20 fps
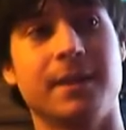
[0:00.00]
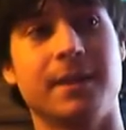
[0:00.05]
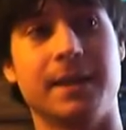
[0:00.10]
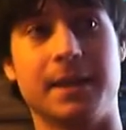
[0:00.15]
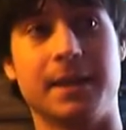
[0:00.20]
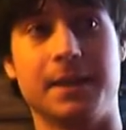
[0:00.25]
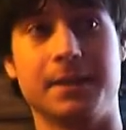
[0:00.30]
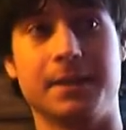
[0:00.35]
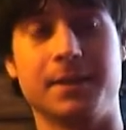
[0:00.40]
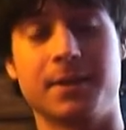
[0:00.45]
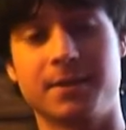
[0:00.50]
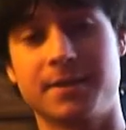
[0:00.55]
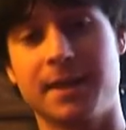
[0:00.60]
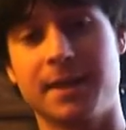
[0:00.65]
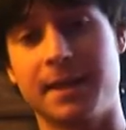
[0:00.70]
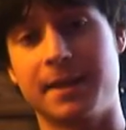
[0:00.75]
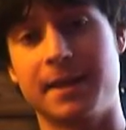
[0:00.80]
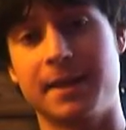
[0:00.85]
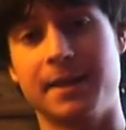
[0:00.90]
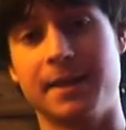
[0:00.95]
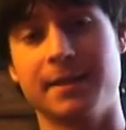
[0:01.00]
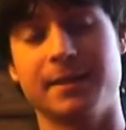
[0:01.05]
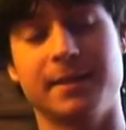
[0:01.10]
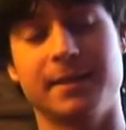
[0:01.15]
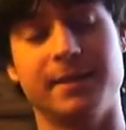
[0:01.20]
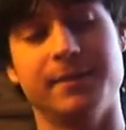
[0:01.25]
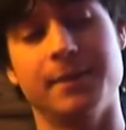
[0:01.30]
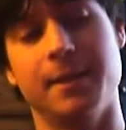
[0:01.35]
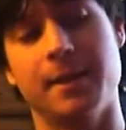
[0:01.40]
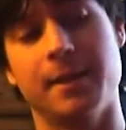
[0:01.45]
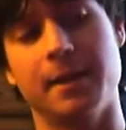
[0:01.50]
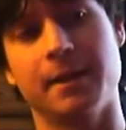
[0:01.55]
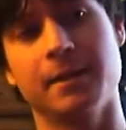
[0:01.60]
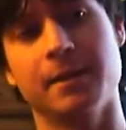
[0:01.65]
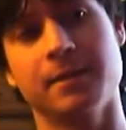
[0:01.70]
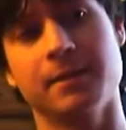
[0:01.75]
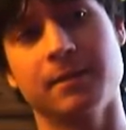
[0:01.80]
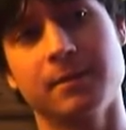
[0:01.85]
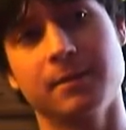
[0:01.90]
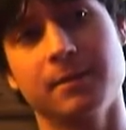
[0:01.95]
and their psyche and everything.
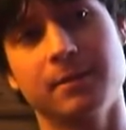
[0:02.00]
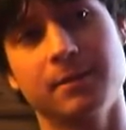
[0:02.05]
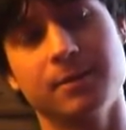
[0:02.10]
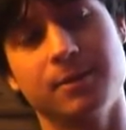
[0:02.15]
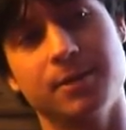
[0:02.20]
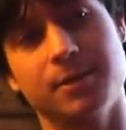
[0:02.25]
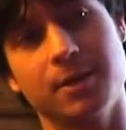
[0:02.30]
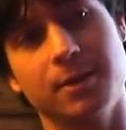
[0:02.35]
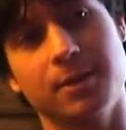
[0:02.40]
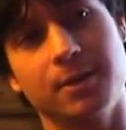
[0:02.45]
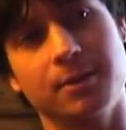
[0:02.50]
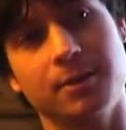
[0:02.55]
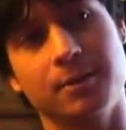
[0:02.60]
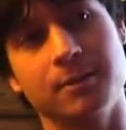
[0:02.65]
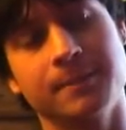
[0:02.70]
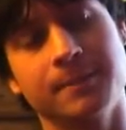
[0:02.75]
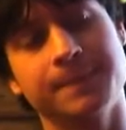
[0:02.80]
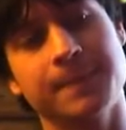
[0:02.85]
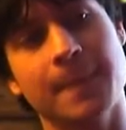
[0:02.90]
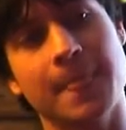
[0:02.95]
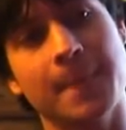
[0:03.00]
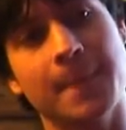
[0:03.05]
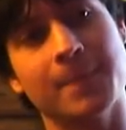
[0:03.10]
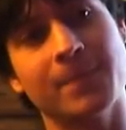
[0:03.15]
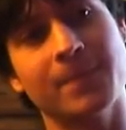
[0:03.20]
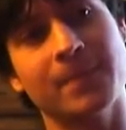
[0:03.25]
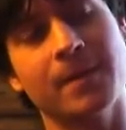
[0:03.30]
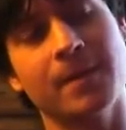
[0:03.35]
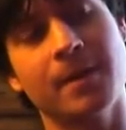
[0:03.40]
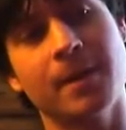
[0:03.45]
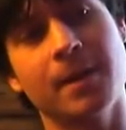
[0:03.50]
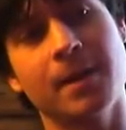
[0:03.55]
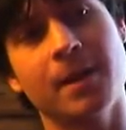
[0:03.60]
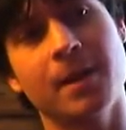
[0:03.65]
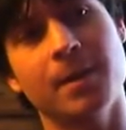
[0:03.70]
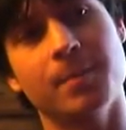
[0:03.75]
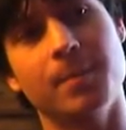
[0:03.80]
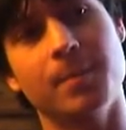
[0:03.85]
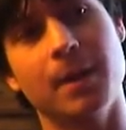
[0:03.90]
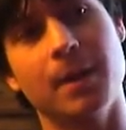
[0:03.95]
So
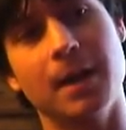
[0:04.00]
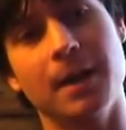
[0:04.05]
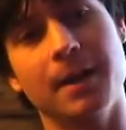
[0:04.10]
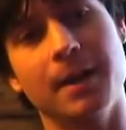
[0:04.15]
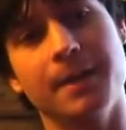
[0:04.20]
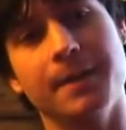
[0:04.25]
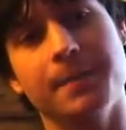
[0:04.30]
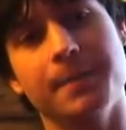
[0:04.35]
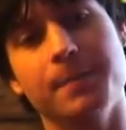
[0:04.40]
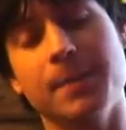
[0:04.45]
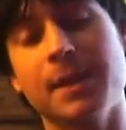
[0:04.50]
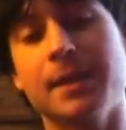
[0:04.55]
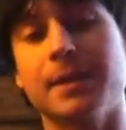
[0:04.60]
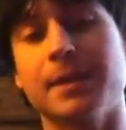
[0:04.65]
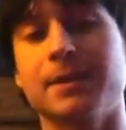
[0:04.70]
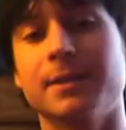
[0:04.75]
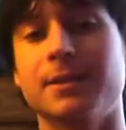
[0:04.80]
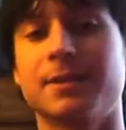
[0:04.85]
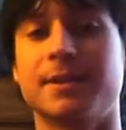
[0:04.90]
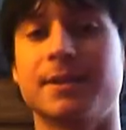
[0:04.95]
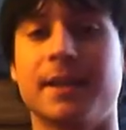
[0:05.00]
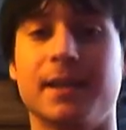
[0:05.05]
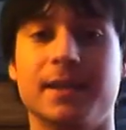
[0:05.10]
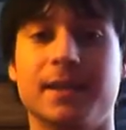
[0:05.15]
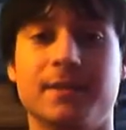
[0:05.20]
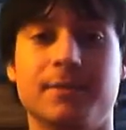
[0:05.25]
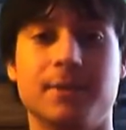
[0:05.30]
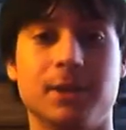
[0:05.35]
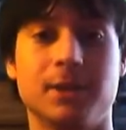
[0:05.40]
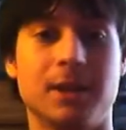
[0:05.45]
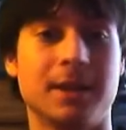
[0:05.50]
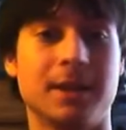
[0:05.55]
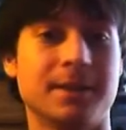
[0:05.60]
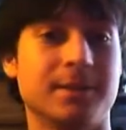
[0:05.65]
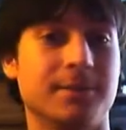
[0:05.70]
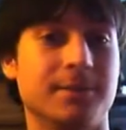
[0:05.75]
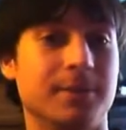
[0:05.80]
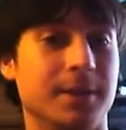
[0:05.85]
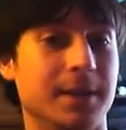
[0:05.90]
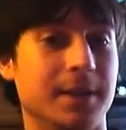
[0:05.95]
by me understanding
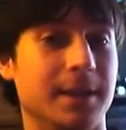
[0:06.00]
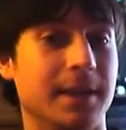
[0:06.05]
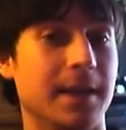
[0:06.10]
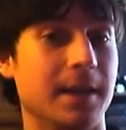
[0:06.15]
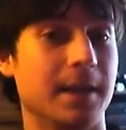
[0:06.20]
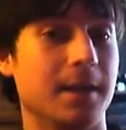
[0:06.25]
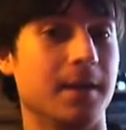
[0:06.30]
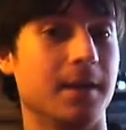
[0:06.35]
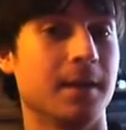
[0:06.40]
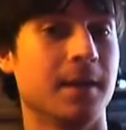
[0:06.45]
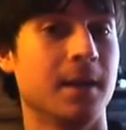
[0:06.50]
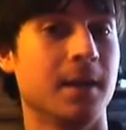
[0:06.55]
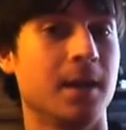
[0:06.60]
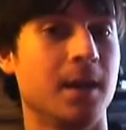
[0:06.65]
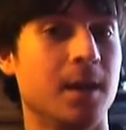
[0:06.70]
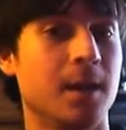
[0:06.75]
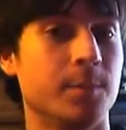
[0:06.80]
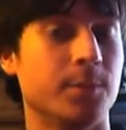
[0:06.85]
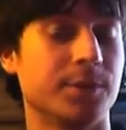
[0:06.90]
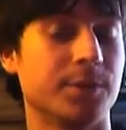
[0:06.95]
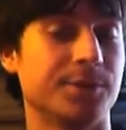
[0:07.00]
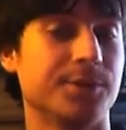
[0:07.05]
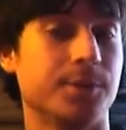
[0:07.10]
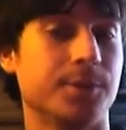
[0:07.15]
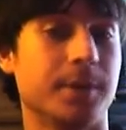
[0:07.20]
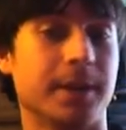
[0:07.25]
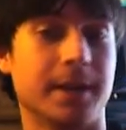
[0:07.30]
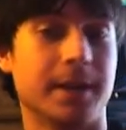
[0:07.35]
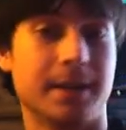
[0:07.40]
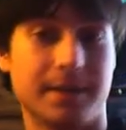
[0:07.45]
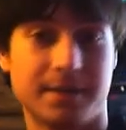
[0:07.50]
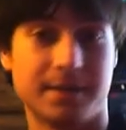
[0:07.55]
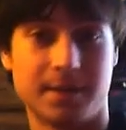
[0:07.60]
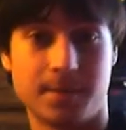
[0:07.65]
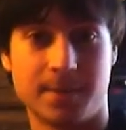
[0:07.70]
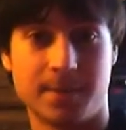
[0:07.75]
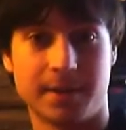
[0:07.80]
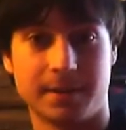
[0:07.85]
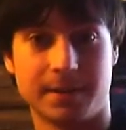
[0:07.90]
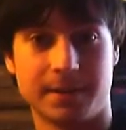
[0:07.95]
philosophy and pursuing it as
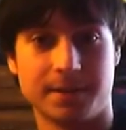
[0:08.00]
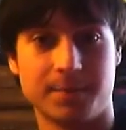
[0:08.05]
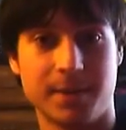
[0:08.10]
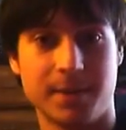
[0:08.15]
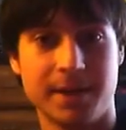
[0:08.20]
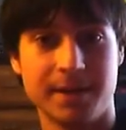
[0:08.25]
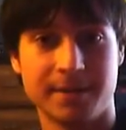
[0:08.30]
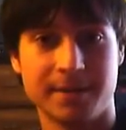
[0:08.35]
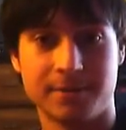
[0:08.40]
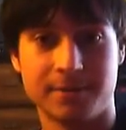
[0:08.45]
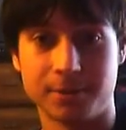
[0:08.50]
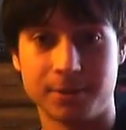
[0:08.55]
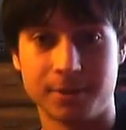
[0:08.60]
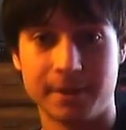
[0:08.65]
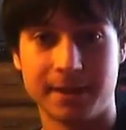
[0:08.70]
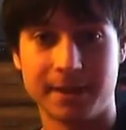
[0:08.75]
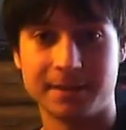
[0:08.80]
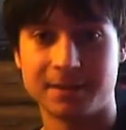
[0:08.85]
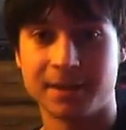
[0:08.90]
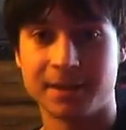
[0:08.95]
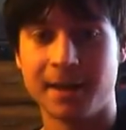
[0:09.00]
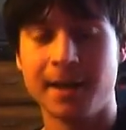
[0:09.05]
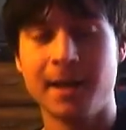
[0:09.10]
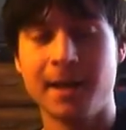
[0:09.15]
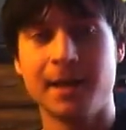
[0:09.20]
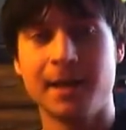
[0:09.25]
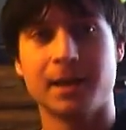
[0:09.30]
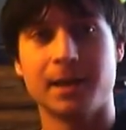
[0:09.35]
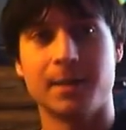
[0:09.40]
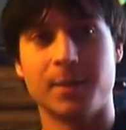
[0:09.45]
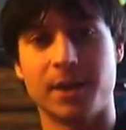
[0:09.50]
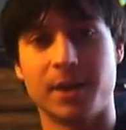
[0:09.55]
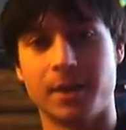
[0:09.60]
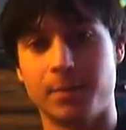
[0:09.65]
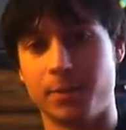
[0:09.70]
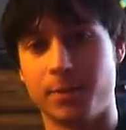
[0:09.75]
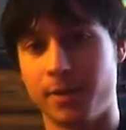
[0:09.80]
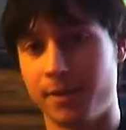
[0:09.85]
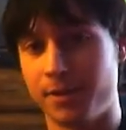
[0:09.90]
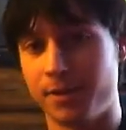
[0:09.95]
something that's meaningful, that's coming
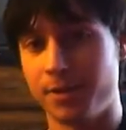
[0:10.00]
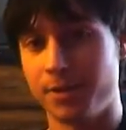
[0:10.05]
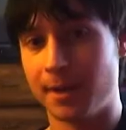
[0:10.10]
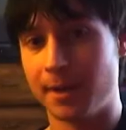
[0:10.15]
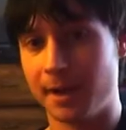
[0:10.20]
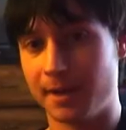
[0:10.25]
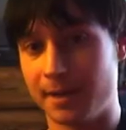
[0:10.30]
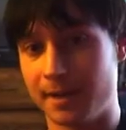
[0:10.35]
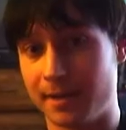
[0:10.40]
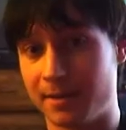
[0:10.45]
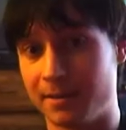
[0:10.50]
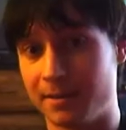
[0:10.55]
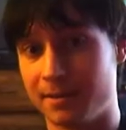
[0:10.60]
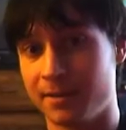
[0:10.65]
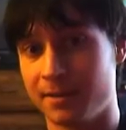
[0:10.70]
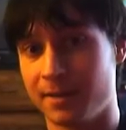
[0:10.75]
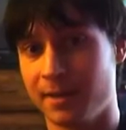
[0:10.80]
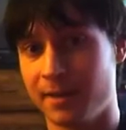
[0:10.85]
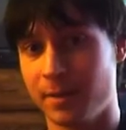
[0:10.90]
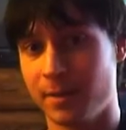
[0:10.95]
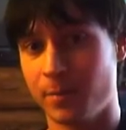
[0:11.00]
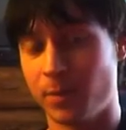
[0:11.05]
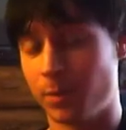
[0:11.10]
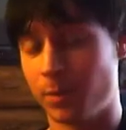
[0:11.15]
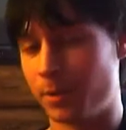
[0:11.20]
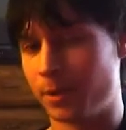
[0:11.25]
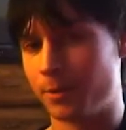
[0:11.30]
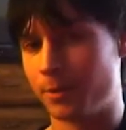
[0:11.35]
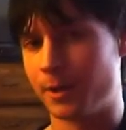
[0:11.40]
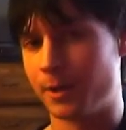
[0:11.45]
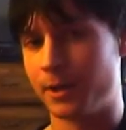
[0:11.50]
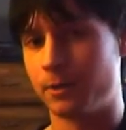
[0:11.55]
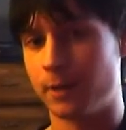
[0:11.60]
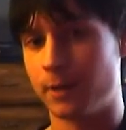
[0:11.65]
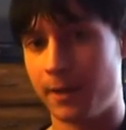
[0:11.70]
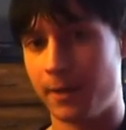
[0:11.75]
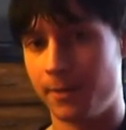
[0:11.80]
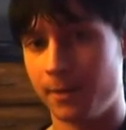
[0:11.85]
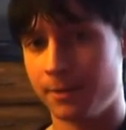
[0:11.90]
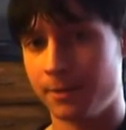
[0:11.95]
up with new ideas, but where do I
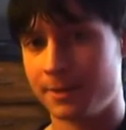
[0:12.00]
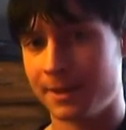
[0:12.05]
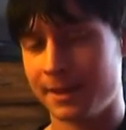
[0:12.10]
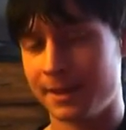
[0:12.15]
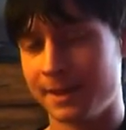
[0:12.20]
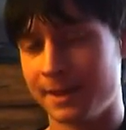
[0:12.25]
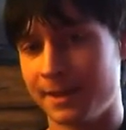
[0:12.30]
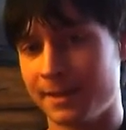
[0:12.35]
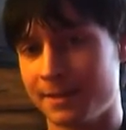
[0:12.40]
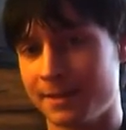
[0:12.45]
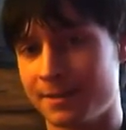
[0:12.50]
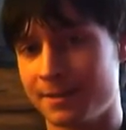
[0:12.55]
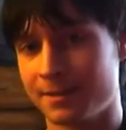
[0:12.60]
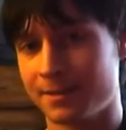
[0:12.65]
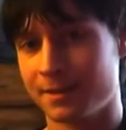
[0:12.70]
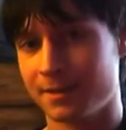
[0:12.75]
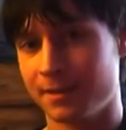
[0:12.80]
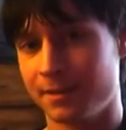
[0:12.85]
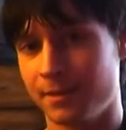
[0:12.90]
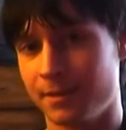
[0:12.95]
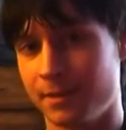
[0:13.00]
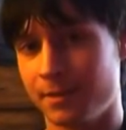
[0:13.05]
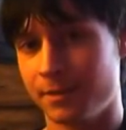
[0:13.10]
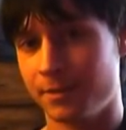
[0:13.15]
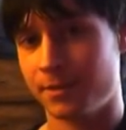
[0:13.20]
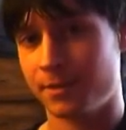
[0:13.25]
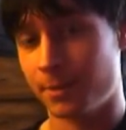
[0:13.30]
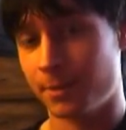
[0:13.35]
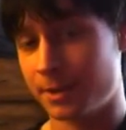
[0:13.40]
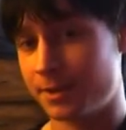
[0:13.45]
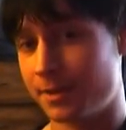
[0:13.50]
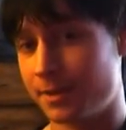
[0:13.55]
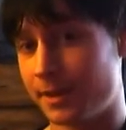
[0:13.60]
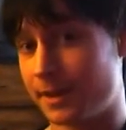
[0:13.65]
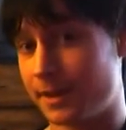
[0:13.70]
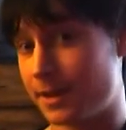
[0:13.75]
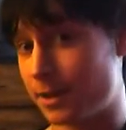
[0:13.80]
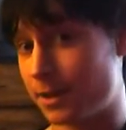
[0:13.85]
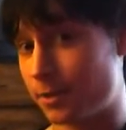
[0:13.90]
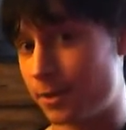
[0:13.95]
ground those ideas to which
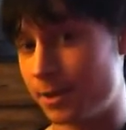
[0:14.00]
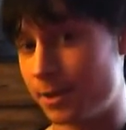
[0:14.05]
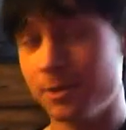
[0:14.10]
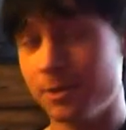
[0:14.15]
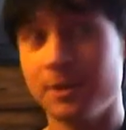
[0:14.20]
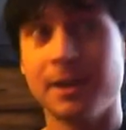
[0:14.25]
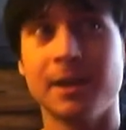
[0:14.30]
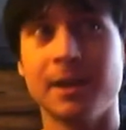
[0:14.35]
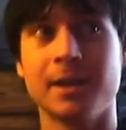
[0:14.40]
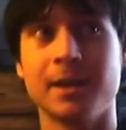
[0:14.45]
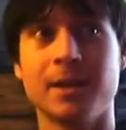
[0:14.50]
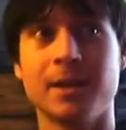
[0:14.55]
they can grow?